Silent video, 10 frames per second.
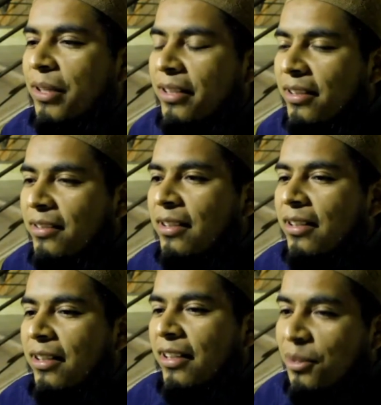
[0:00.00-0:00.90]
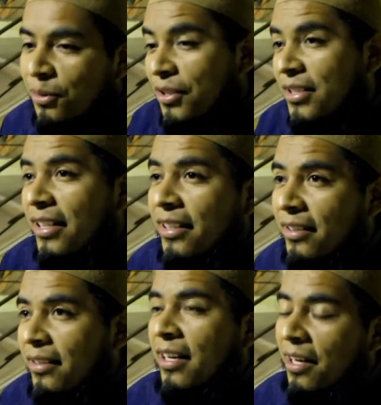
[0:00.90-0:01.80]
right there. Can you translate
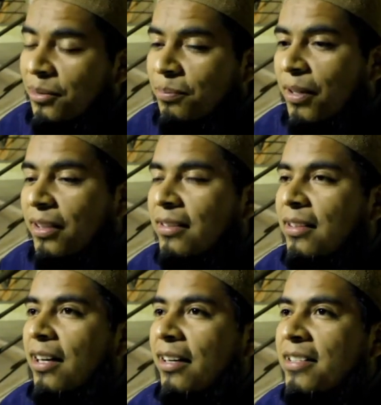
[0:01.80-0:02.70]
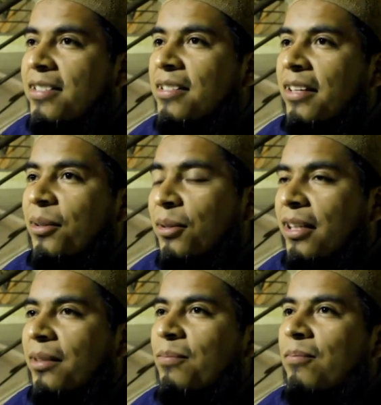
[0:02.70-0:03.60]
the other part? And he says like,
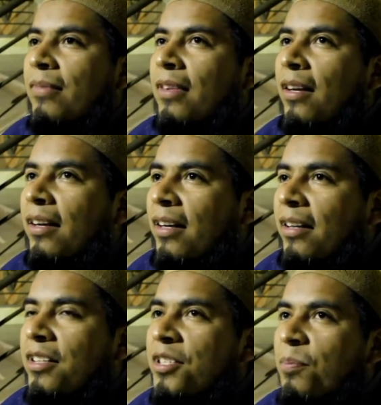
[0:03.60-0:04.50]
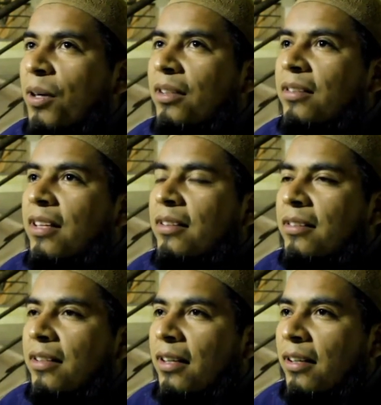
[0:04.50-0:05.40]
okay. This part that
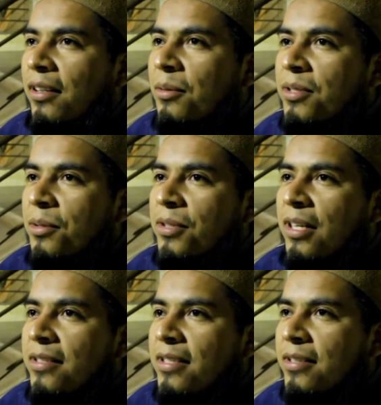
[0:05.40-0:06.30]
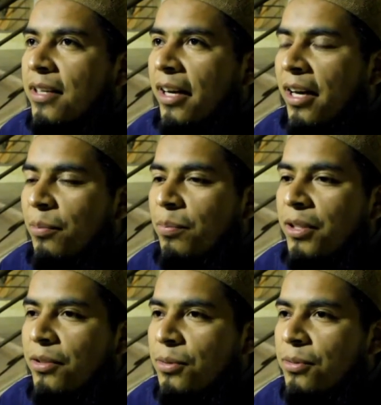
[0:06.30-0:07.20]
Allah Azza wa Jal says, I have
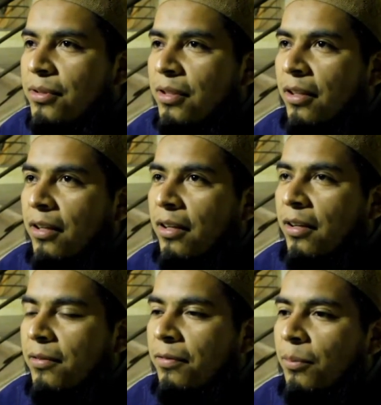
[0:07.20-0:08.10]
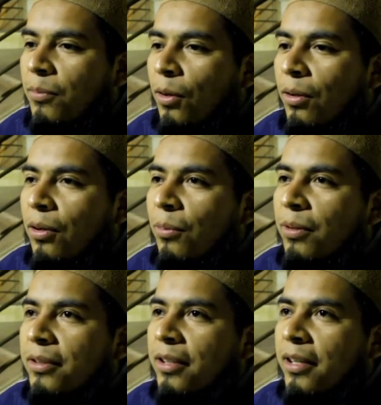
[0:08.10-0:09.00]
been chosen from all
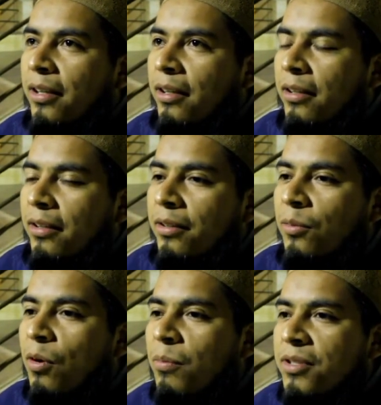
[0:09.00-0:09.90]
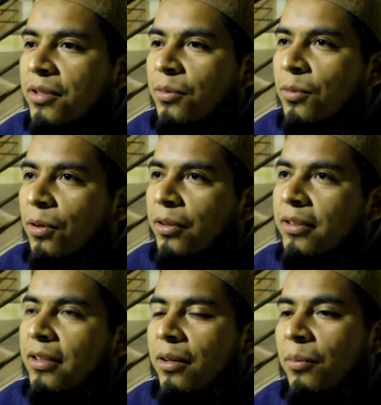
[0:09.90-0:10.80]
over the women in the world,
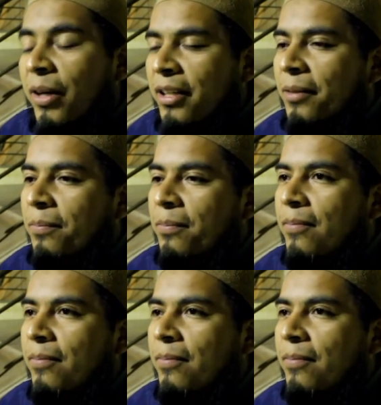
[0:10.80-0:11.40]
Maryam.